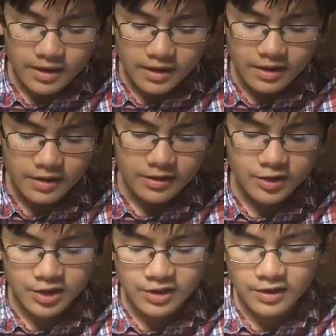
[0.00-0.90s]
is
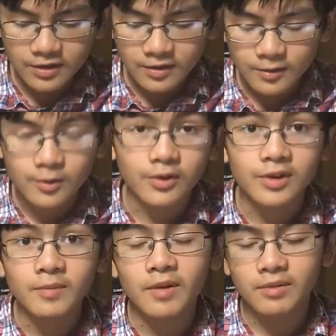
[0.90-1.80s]
chicken, or
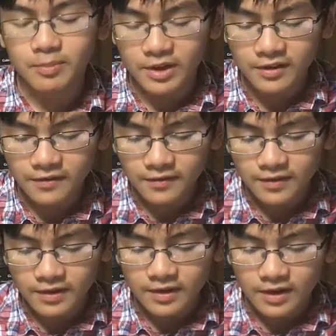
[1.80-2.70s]
sometimes beef,
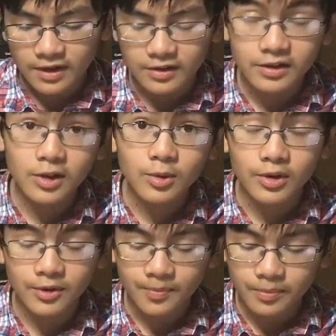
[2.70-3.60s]
on a
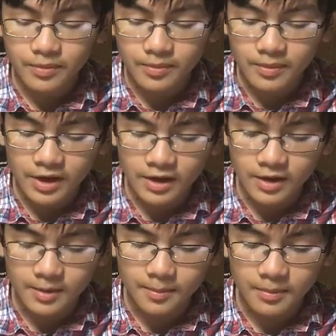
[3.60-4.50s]
skewer,
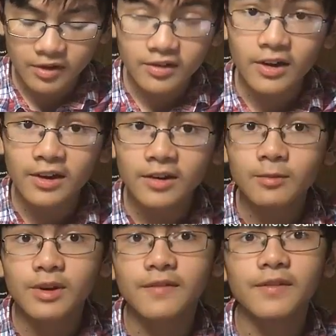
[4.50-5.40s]
marinated
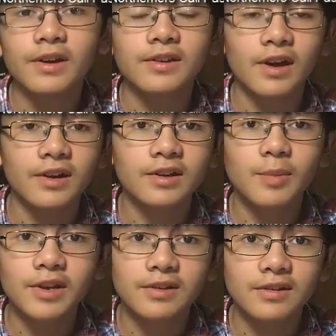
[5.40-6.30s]
with exotic
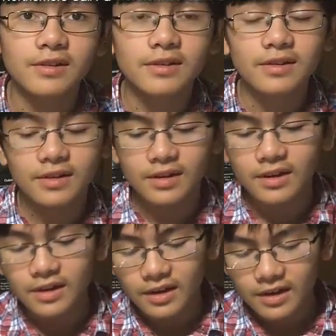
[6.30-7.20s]
spices.
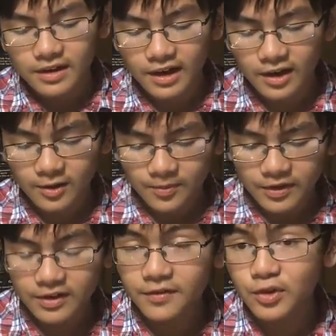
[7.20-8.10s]
Now,
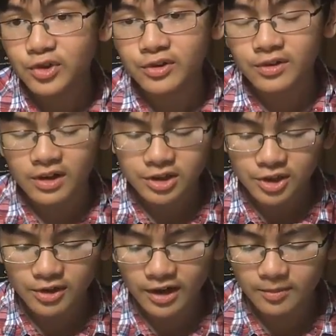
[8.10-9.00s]
in the future, I'll show
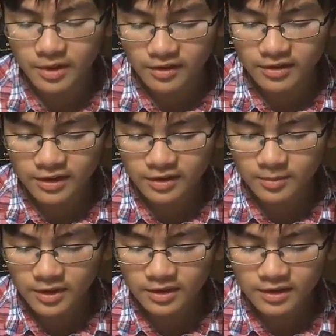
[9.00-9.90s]
you how to marinate the
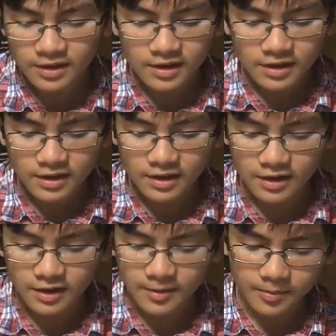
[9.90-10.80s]
meat,
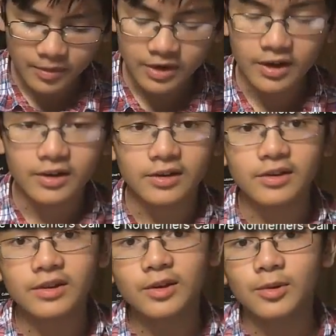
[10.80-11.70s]
put it on a
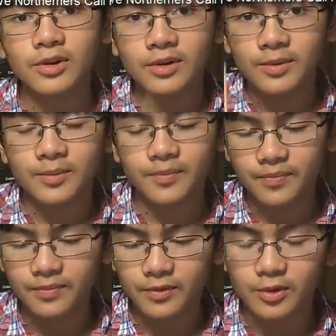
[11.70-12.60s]
skewer,
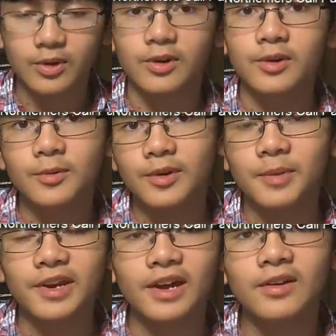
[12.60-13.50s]
or what
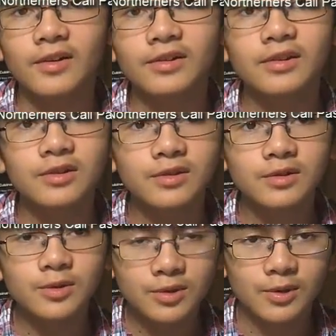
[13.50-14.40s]
my dad calls
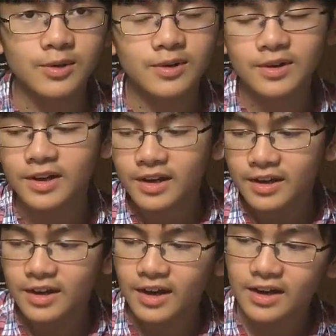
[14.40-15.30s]
chucho,
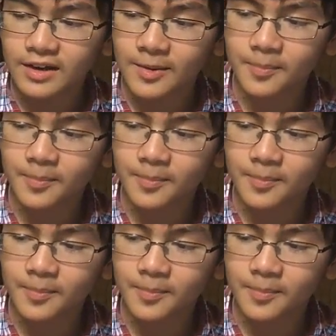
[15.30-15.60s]
not